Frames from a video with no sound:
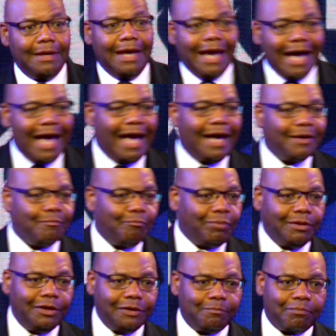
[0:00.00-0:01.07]
High
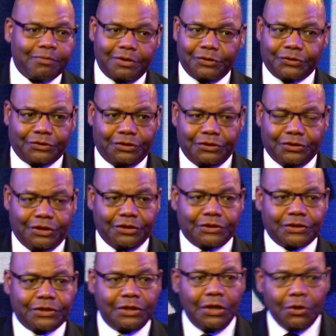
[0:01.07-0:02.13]
blood pressure,
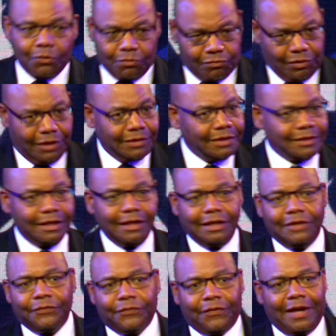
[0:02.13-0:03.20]
just runs in
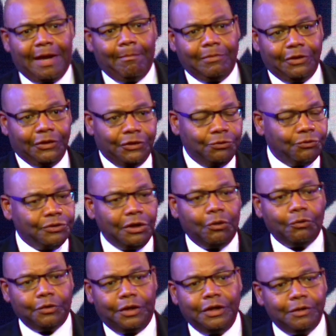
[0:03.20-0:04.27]
the family. You
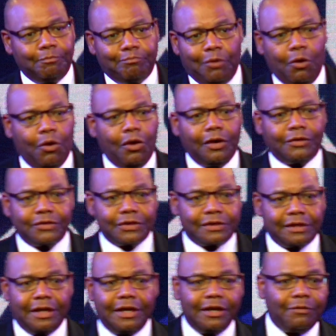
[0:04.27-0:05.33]
don't eat pork,
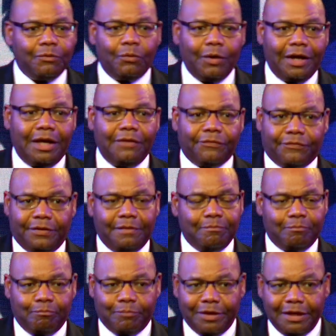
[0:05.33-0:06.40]
stay away from
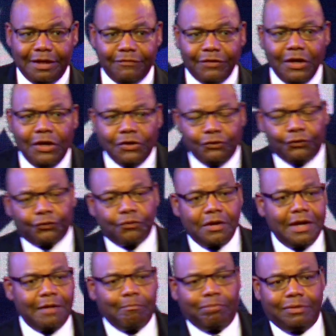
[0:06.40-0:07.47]
beef,
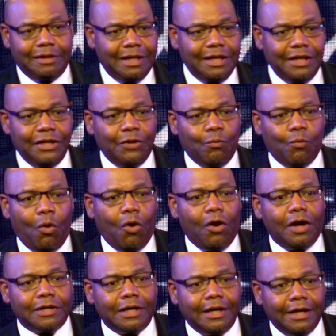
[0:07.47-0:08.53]
drink plenty of
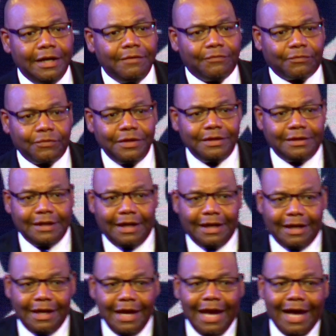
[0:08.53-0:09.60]
water every
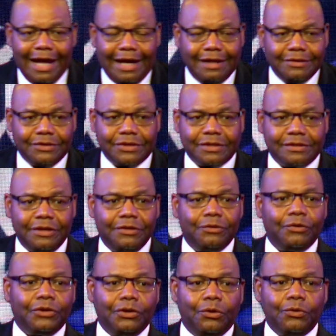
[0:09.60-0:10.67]
day, and still
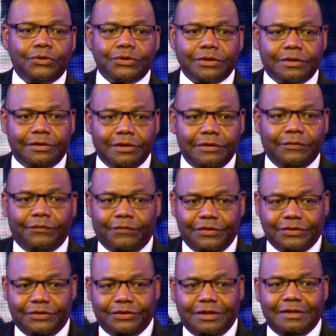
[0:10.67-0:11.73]
your stuff
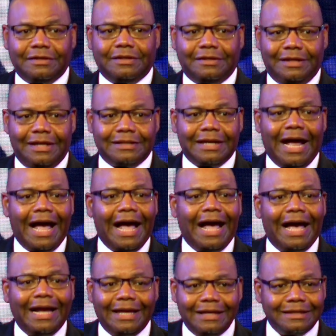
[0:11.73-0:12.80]
is just as
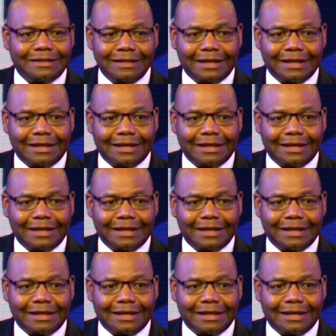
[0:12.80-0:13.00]
high as a